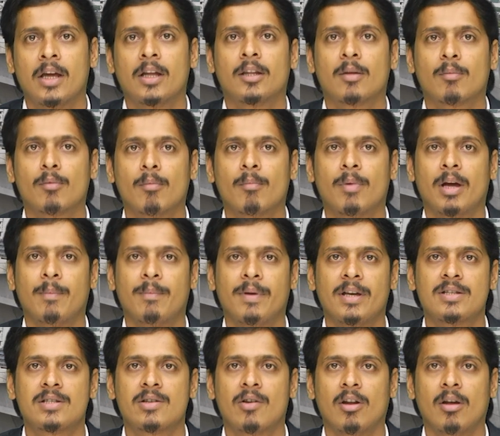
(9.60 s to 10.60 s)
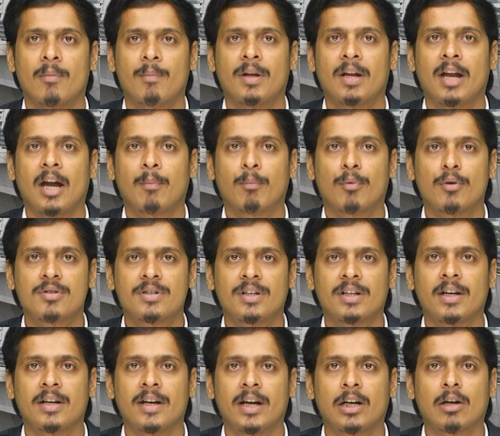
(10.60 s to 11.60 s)
The Mumbai-based developer had
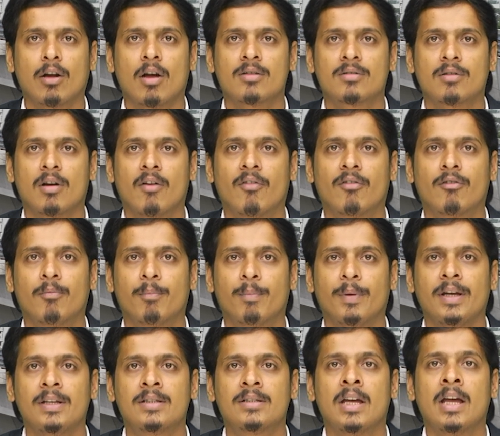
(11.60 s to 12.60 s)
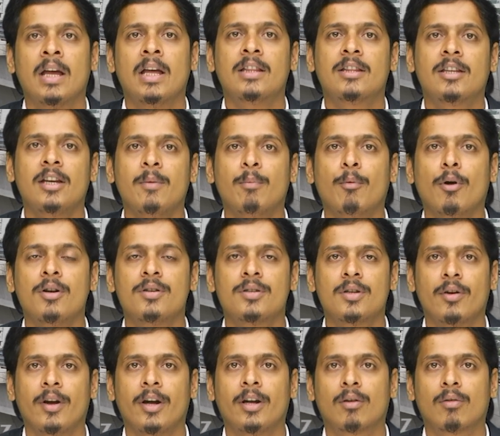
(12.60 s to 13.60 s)
posted a net loss of rupees three point
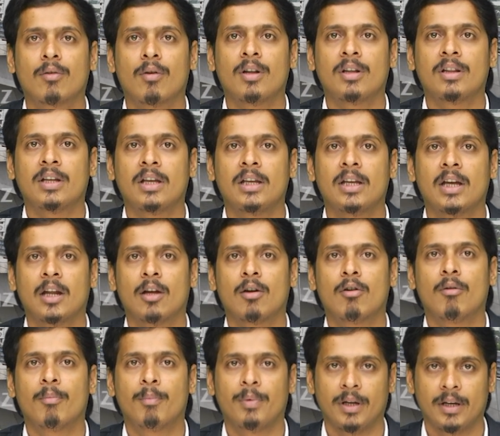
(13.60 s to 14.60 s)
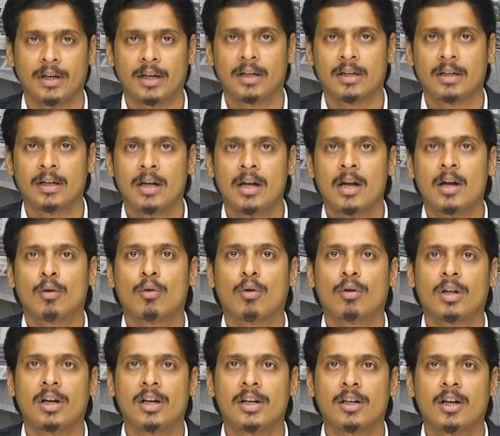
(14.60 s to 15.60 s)
zero eight crore in the year-ago period.
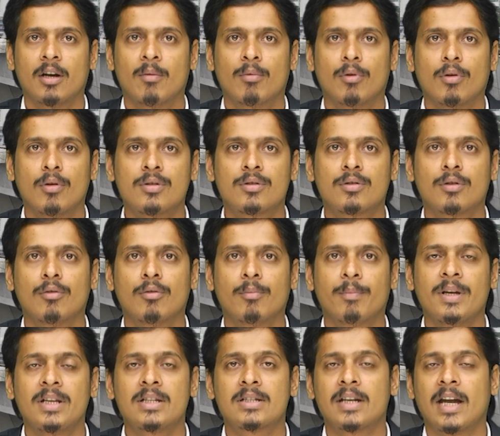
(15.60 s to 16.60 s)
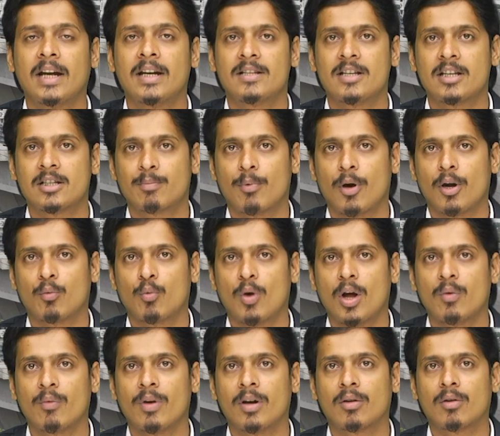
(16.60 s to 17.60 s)
Total income rose to rupees ninety-six point
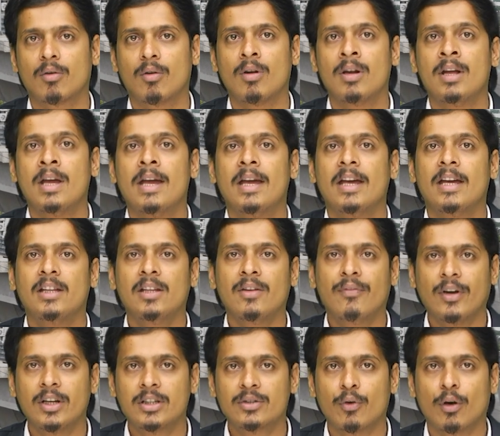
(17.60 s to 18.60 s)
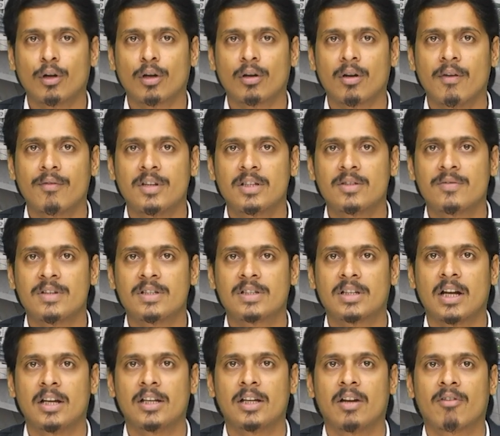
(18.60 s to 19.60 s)
one one crore in the first quarter of this
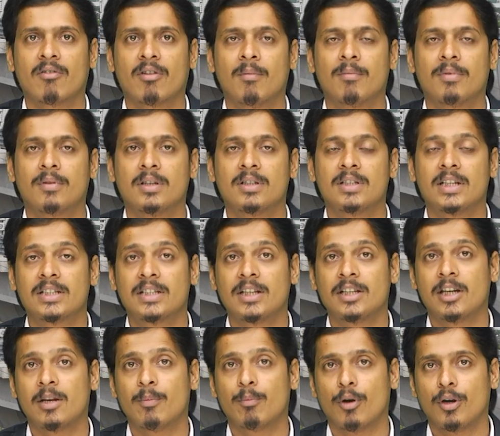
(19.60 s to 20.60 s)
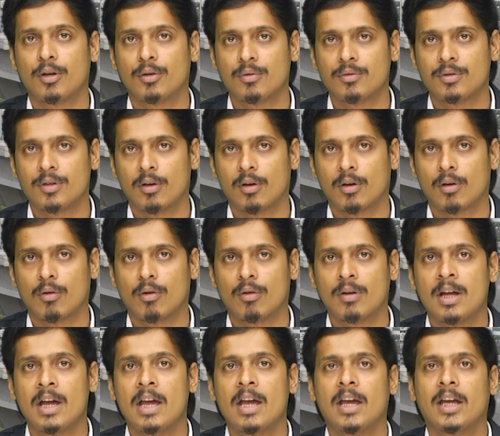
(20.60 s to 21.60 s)
fiscal year from sixty-three point two zero
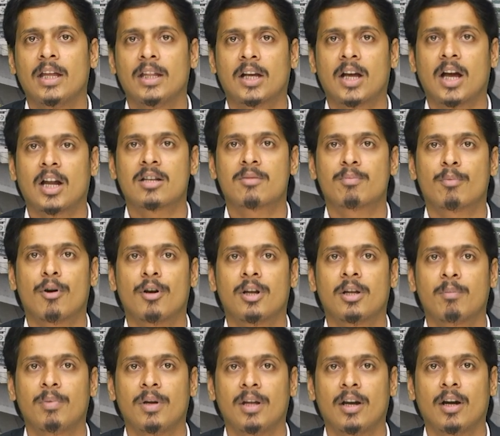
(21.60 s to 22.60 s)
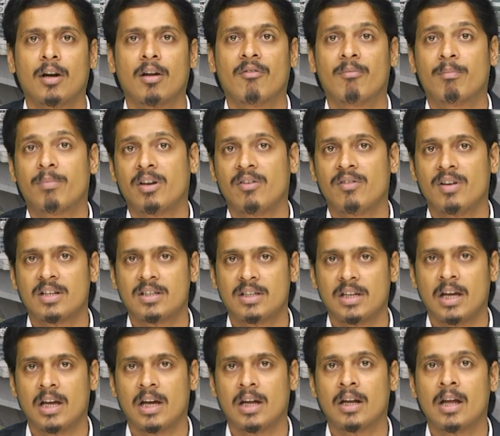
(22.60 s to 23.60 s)
crore in the corresponding period of previous
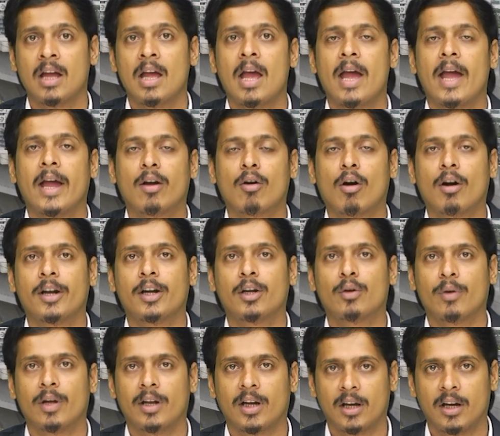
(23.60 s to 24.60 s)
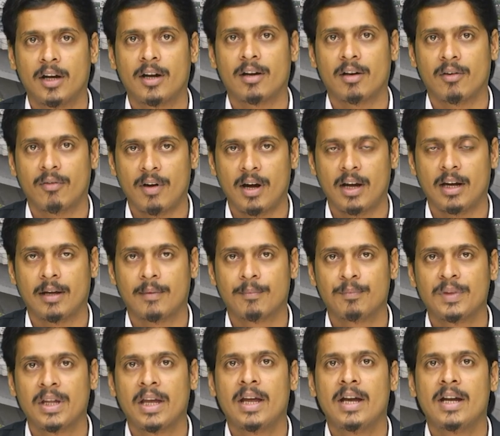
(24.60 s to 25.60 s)
year, according to a regulatory filing.
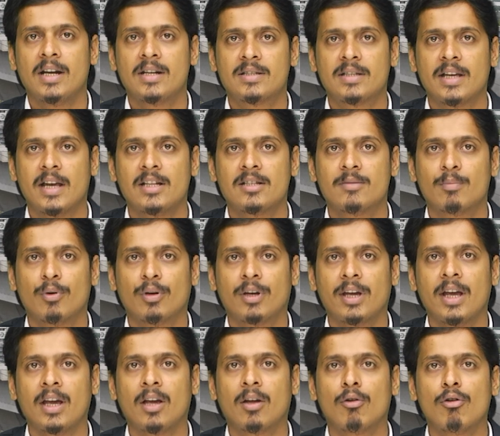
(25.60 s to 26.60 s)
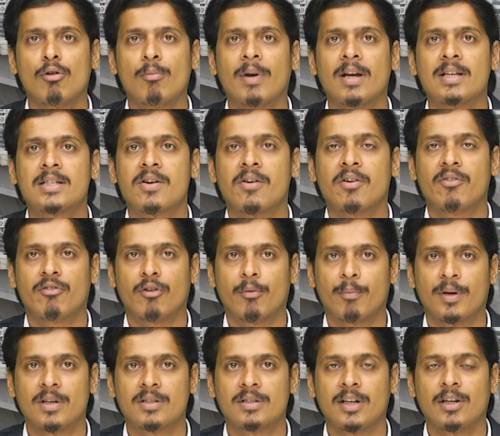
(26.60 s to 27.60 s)
Its sales booking grew by seventy-four
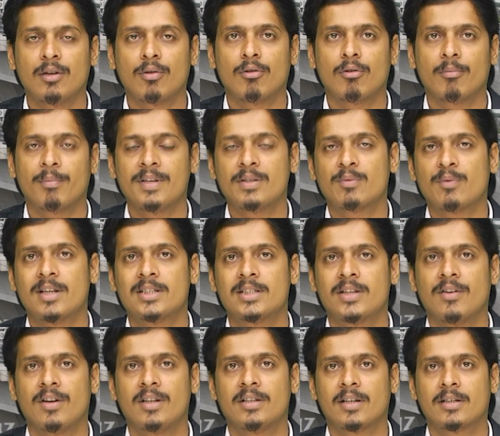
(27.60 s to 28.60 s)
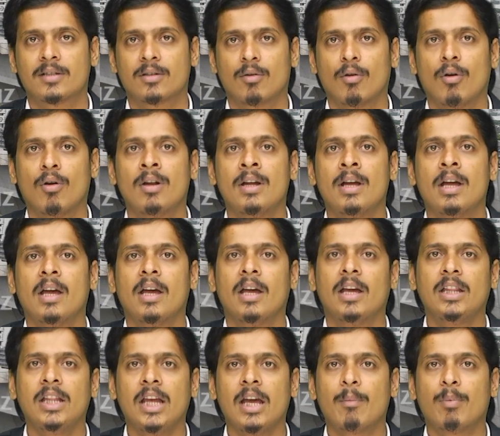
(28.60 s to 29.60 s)
percent to rupees one hundred seventy-six crore
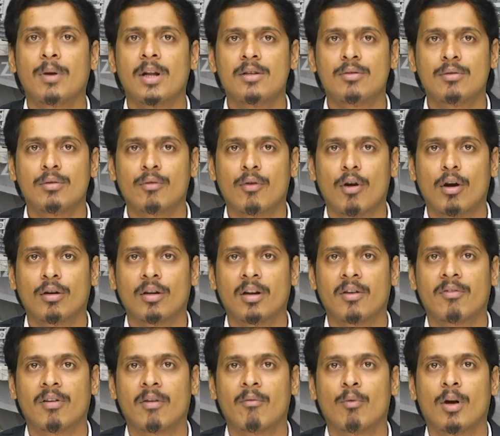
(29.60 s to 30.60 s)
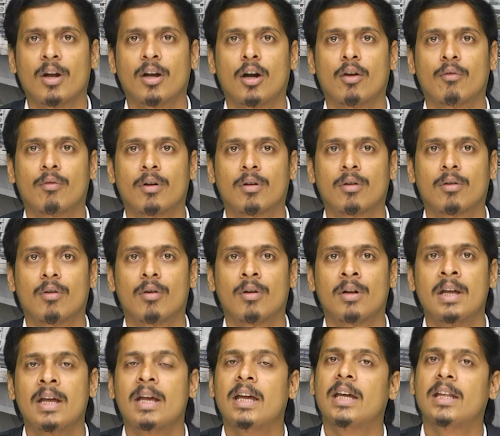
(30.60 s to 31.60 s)
in the April-June quarter from one hundred one crore
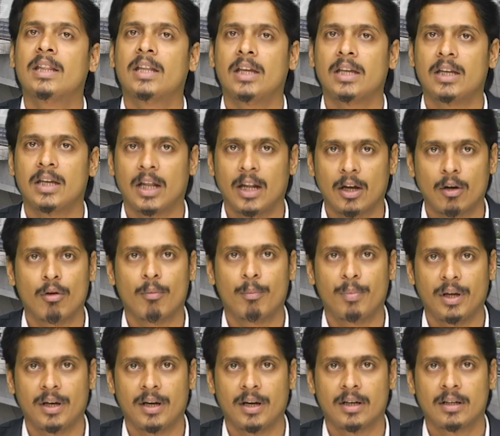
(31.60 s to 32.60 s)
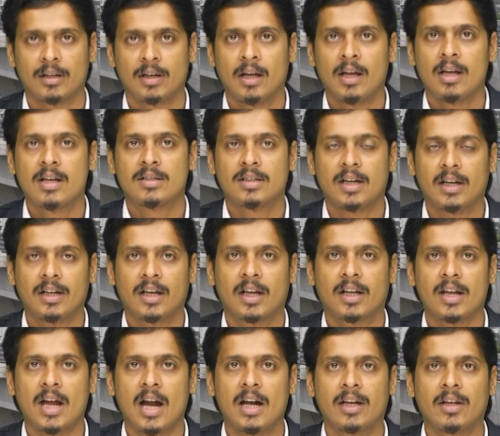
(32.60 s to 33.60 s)
in the year-ago period.
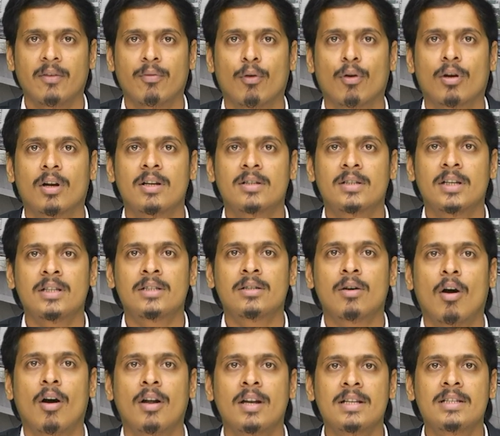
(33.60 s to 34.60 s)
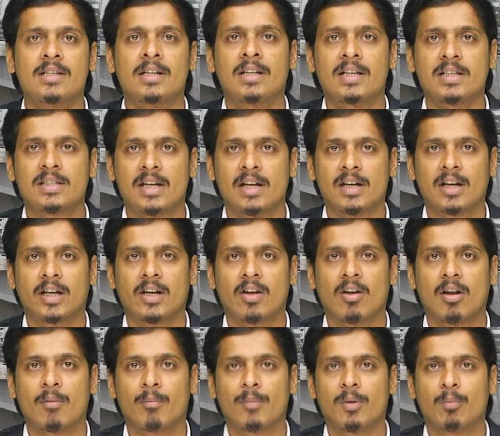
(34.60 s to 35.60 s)
Sunteck Realty focuses on a city-centric
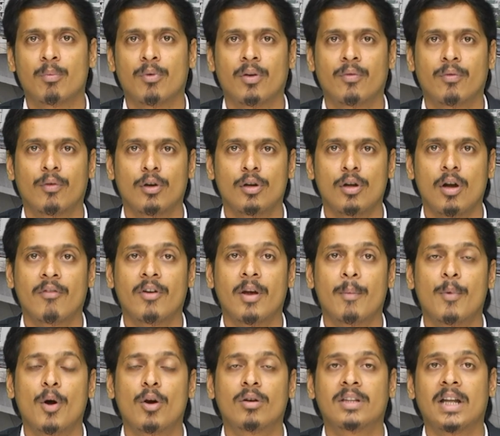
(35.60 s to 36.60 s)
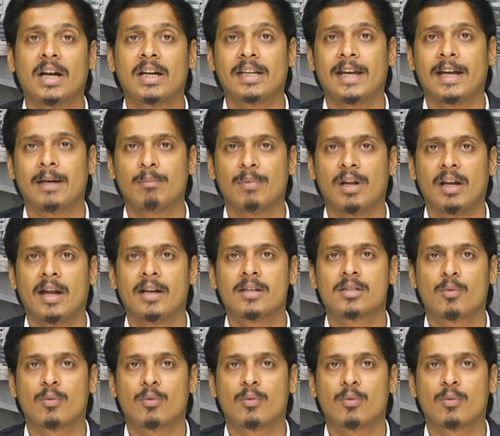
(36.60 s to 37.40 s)
development portfolio of about thirty-eight million